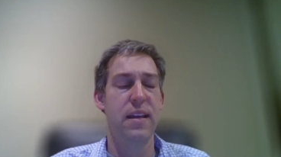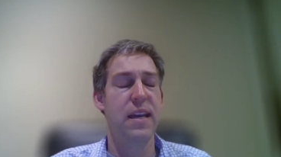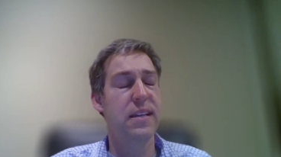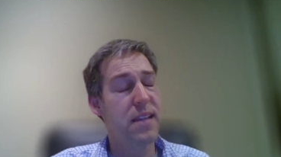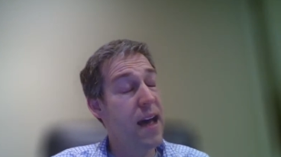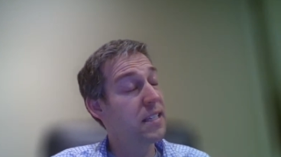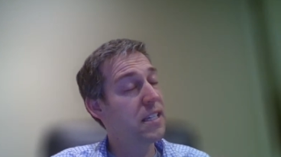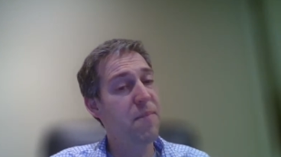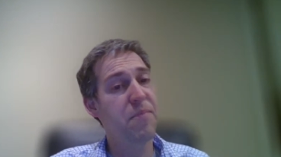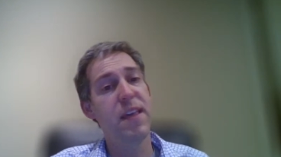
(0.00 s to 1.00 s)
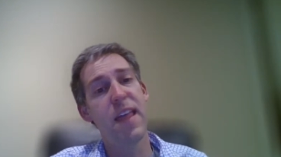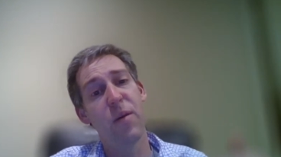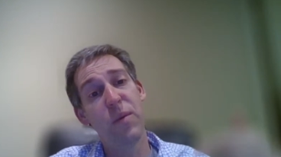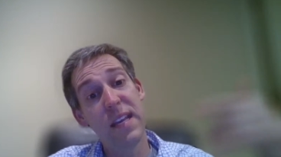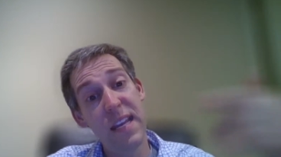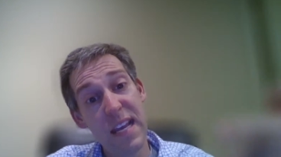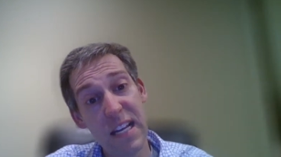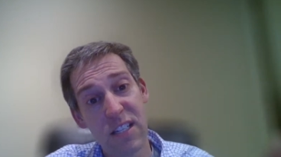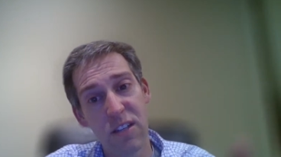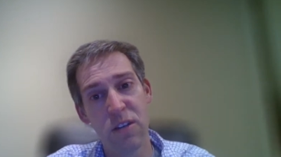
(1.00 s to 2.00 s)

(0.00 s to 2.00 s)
It's not something that we need to